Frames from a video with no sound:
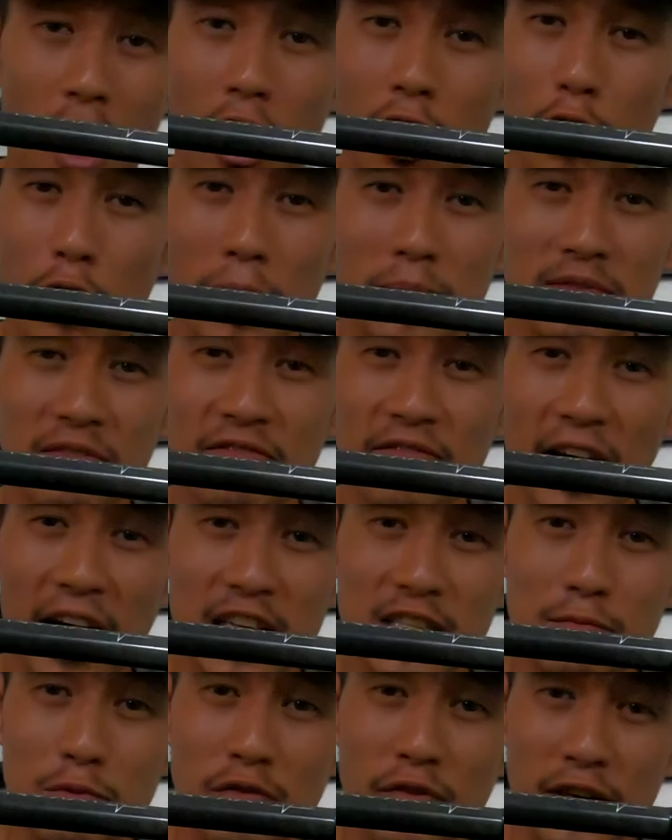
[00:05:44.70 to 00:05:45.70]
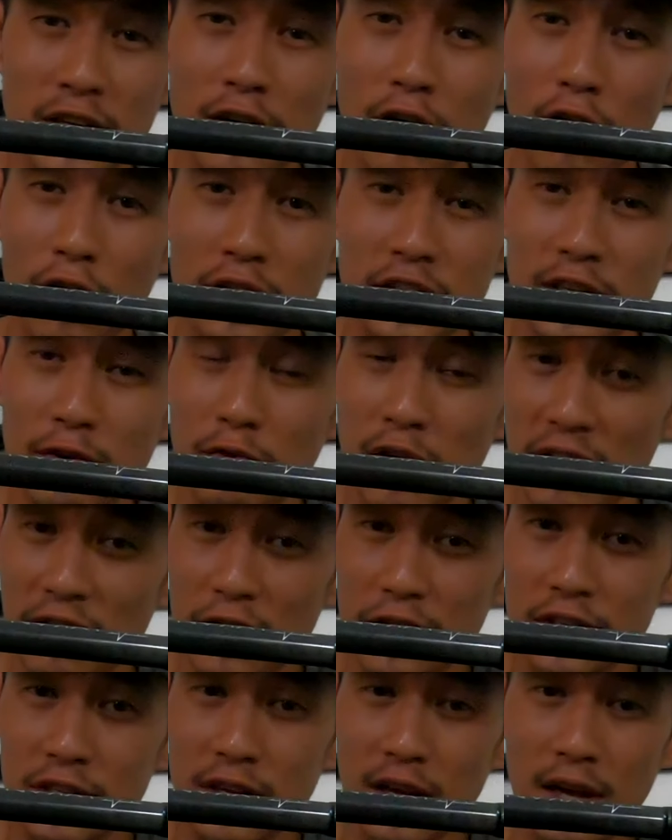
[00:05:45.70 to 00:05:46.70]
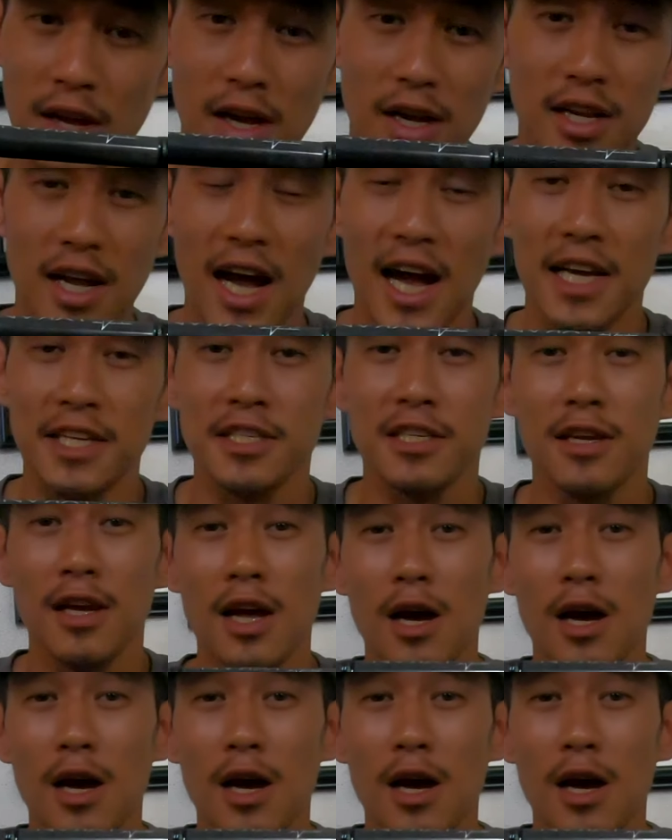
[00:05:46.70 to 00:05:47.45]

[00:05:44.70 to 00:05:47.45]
all the way up to fast-moving currents and rivers. Guys,